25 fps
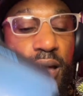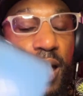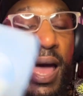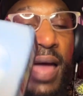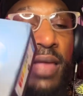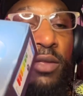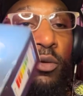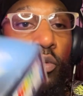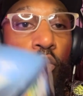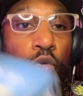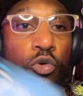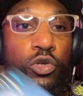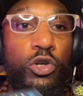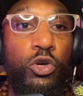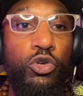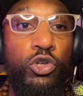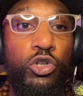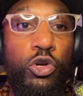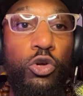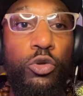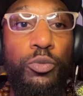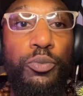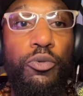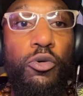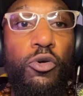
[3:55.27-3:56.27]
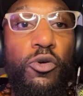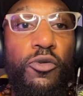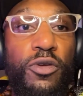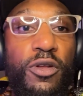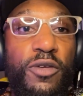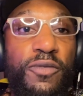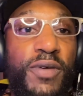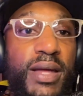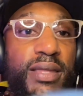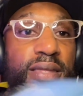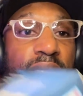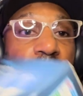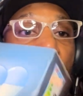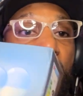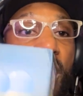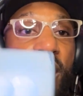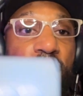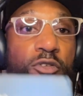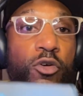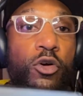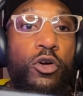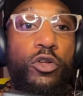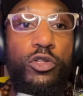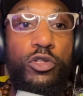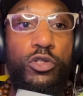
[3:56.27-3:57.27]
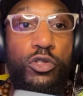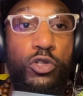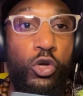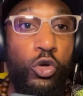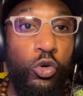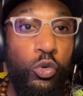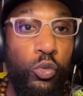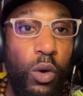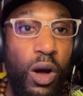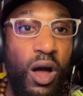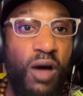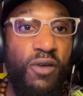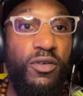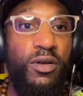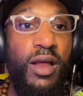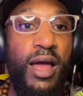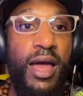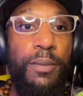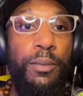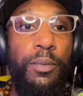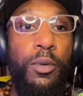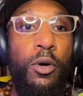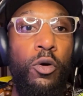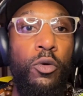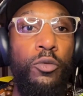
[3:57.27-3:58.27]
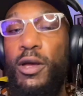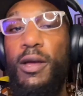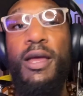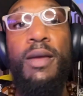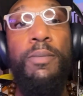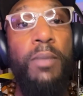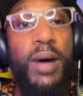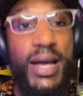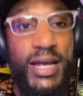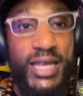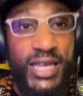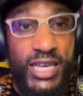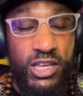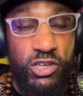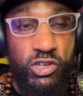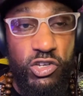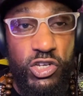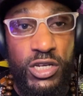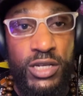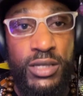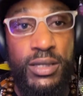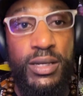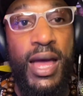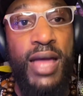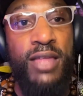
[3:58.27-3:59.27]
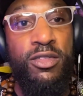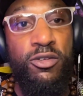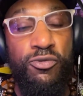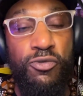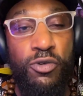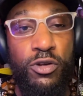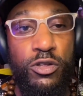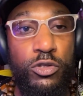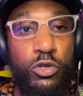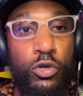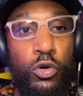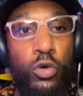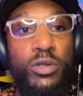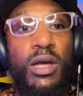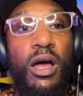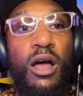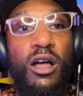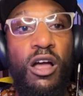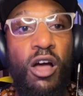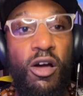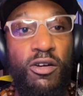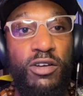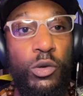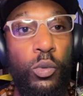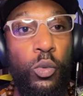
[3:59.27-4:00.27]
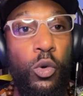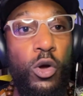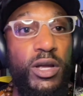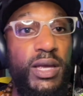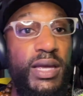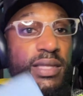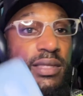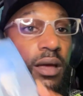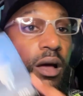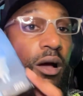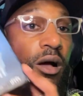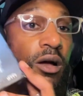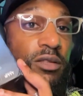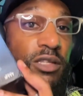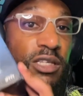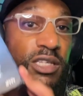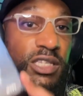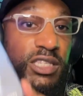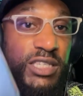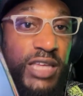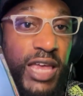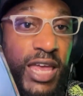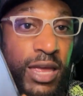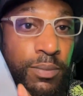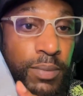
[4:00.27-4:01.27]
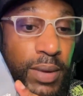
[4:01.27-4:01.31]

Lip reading: And it also showed proof of the fact that I've got two other light bulbs in my kitchen and the front door that are currently working that are the same